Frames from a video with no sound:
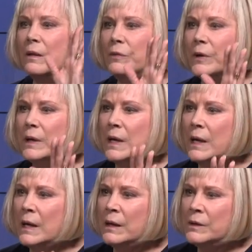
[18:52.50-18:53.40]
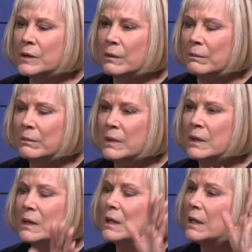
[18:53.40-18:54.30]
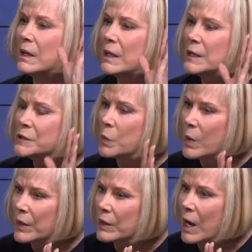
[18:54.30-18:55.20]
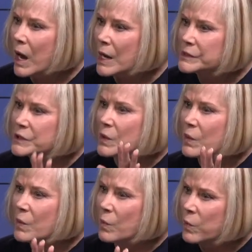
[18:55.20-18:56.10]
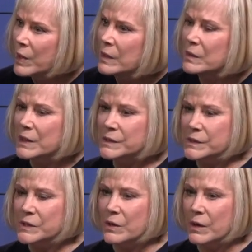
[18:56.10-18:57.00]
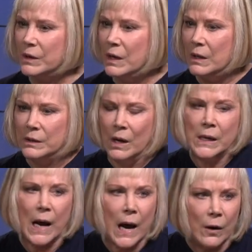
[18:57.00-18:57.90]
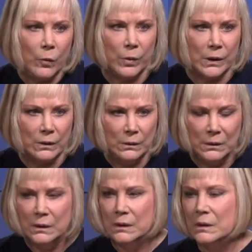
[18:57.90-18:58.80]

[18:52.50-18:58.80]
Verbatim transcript: the kingdom is where God's will is done, not our will,